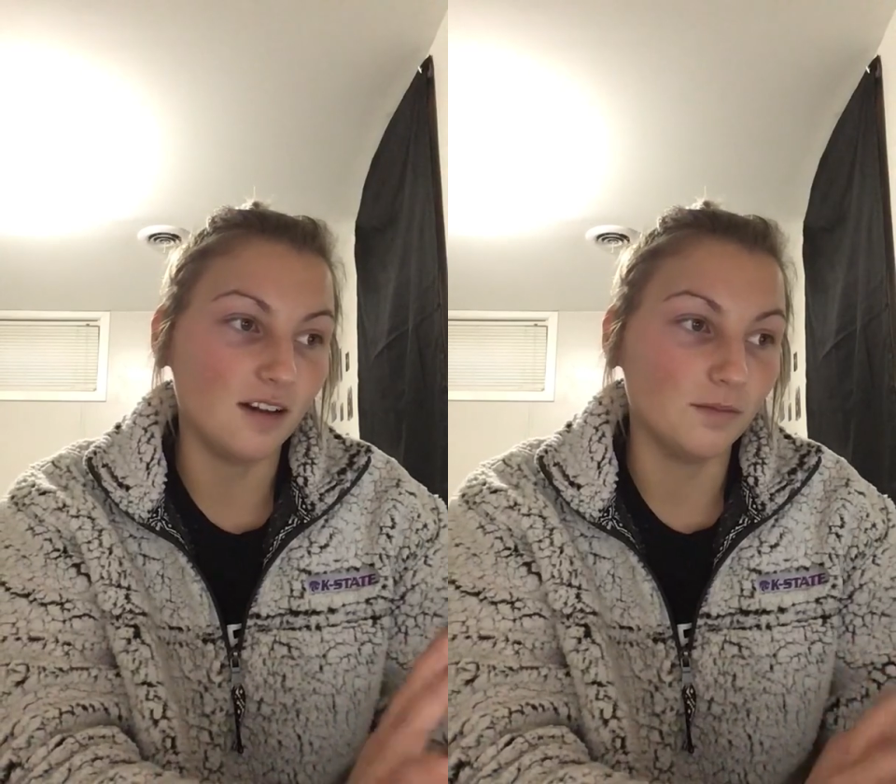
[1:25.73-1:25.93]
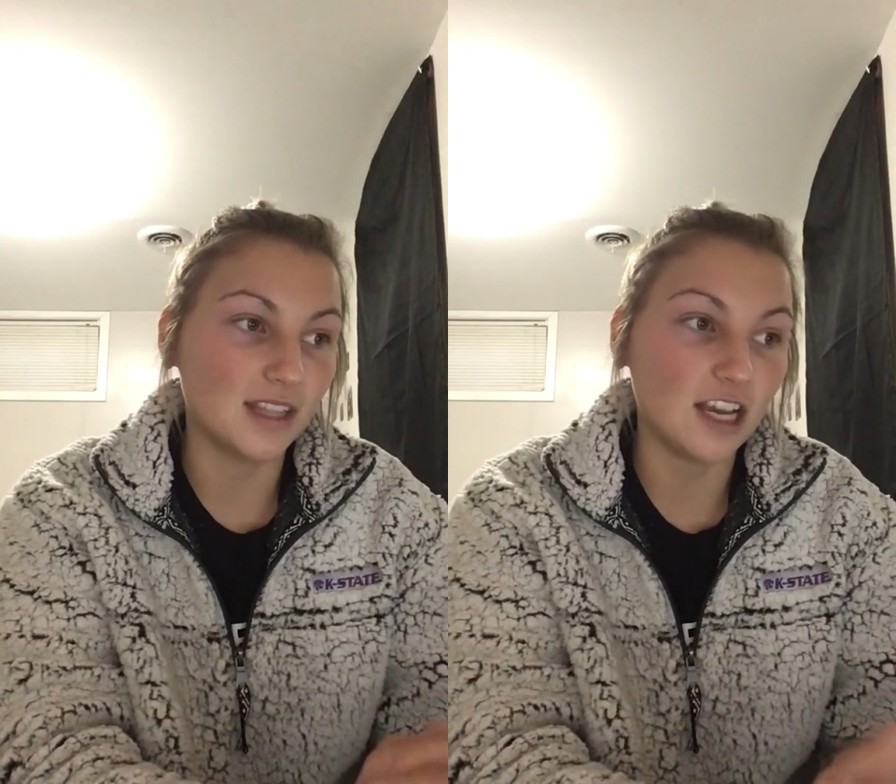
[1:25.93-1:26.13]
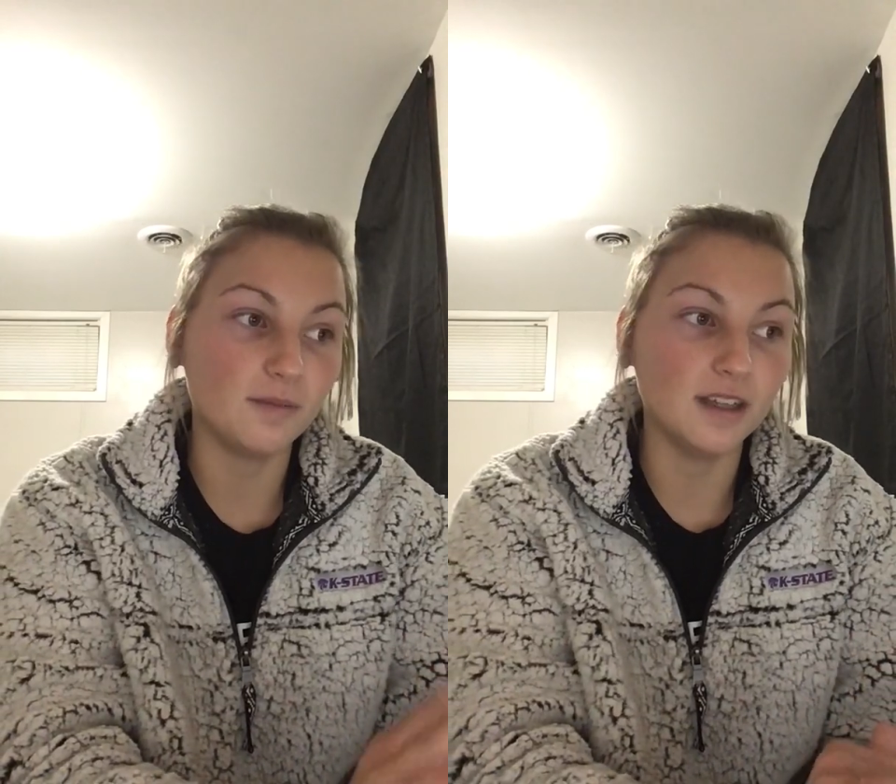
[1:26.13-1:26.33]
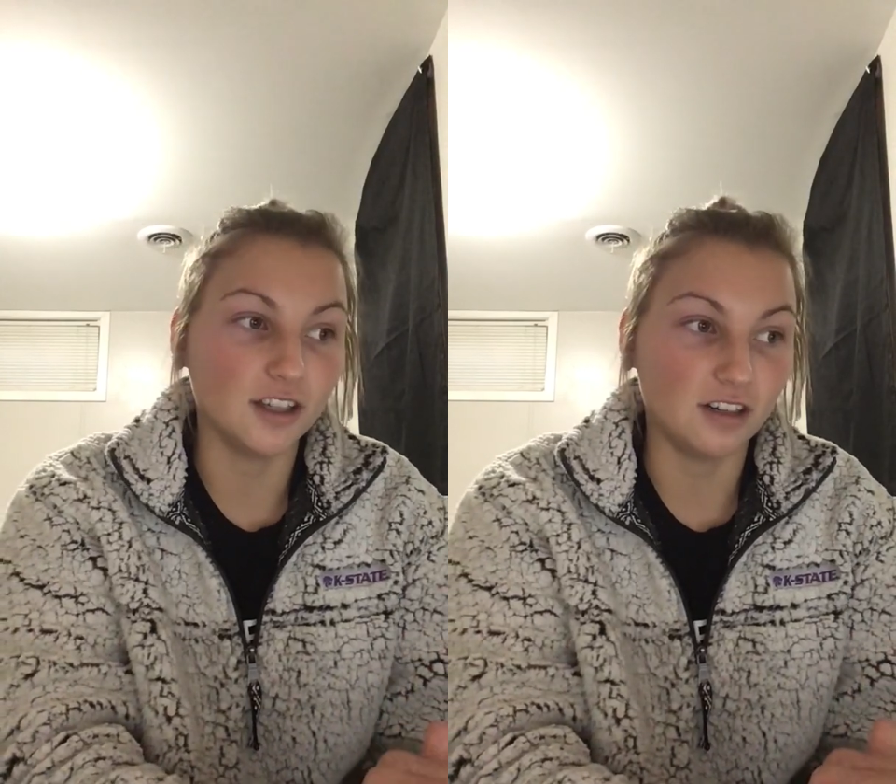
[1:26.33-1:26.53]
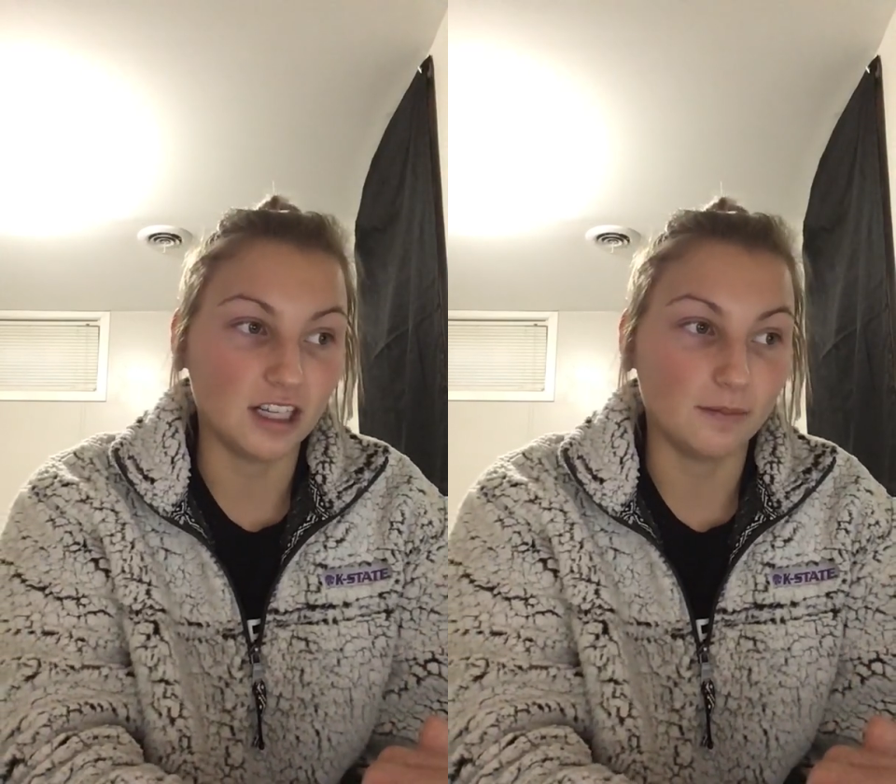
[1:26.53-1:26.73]
what they'll be
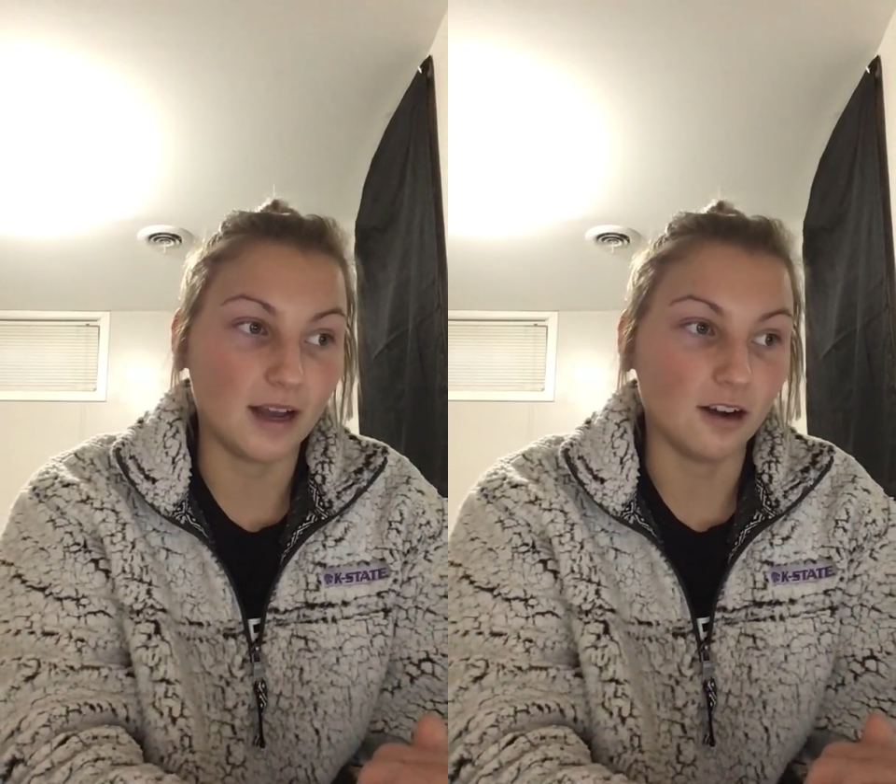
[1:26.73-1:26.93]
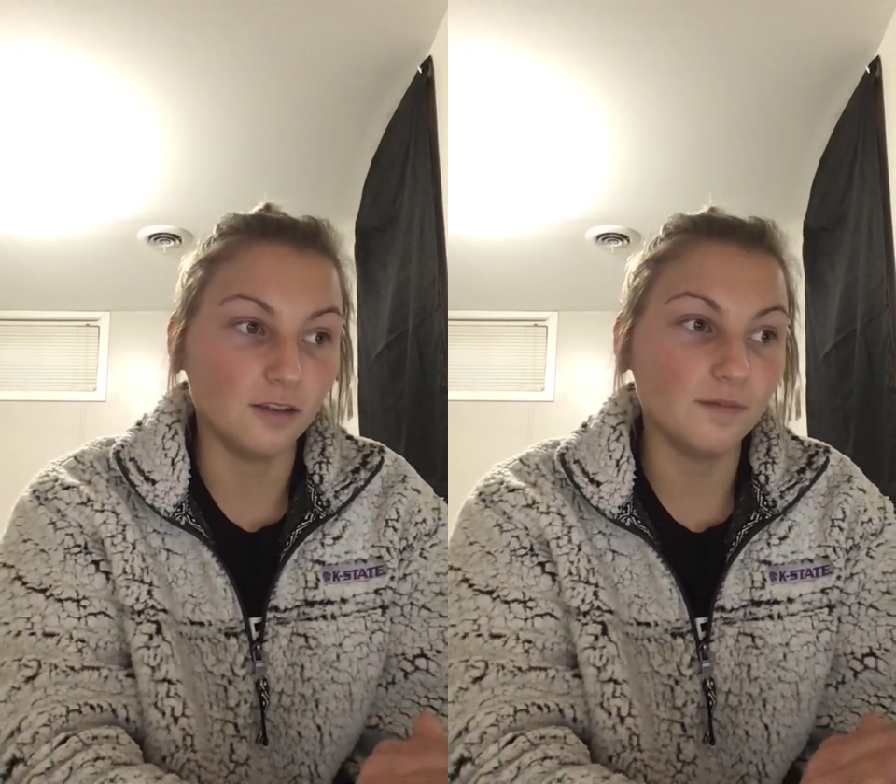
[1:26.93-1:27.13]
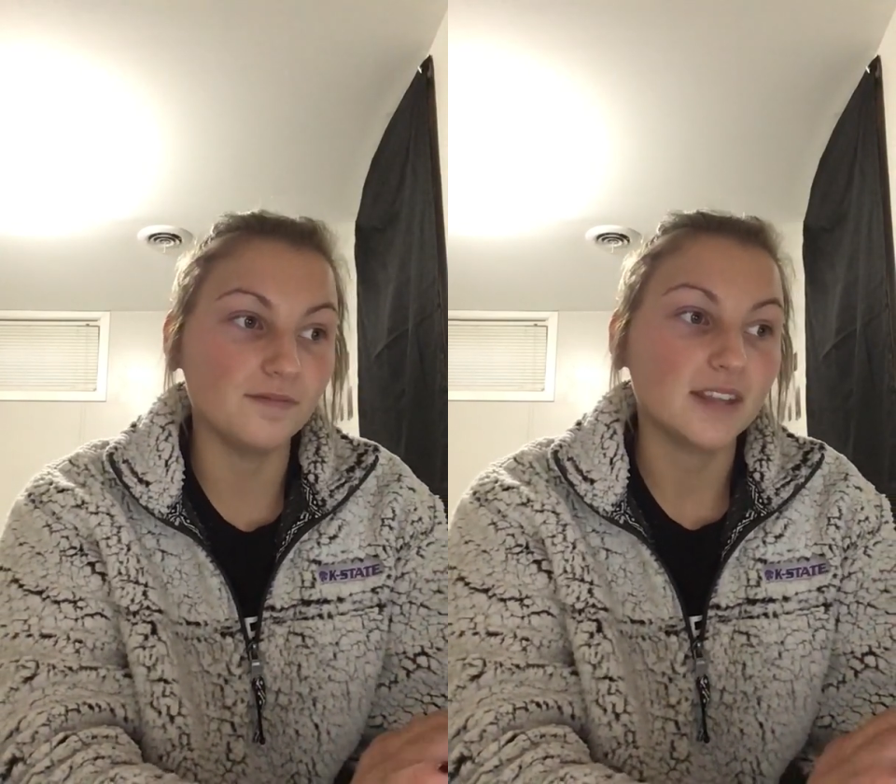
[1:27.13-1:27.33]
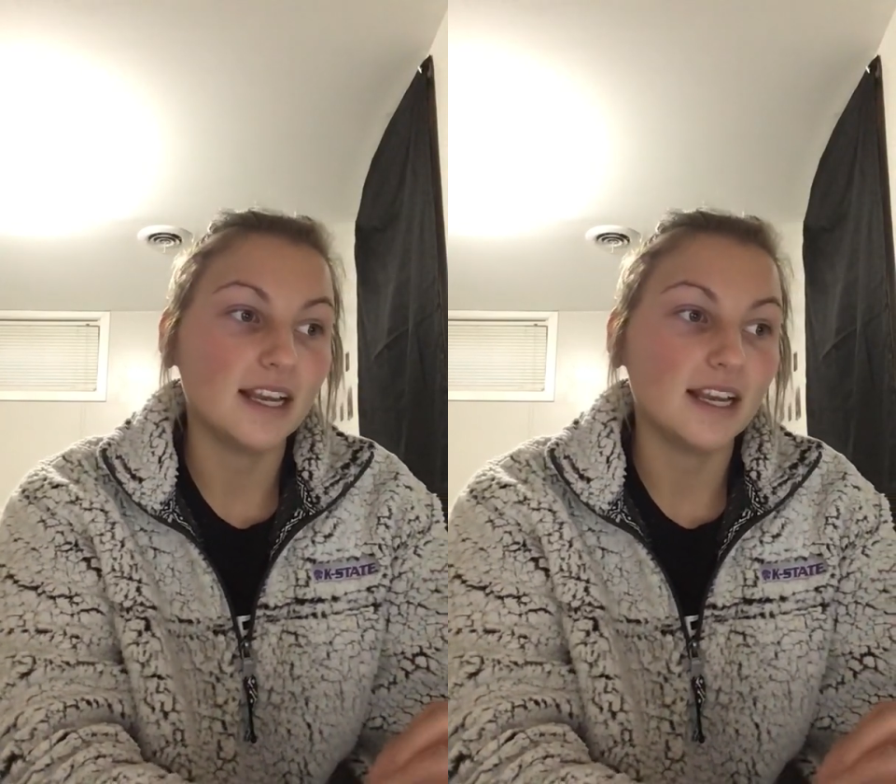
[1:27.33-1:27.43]
learning about